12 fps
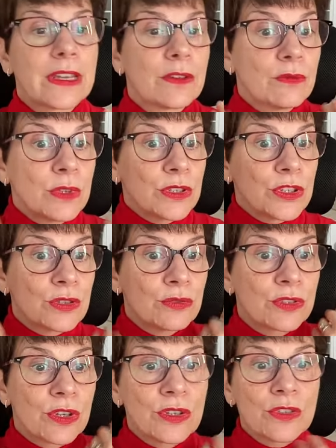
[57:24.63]
what
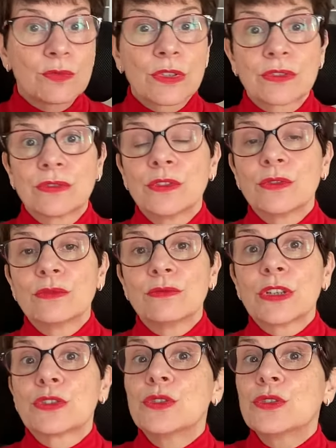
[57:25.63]
suits us, what no,
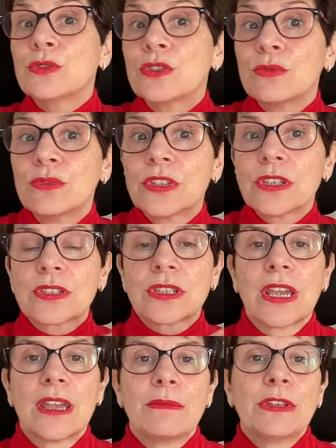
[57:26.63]
what used to suit us
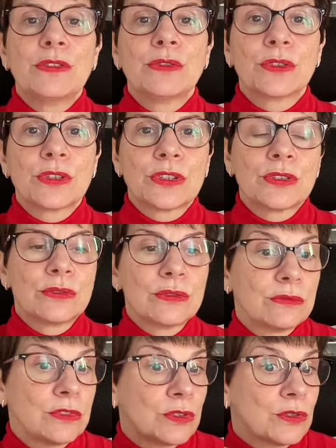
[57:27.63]
may no longer suit,
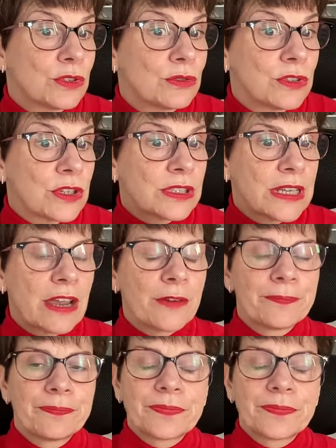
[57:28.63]
you know, suit us now.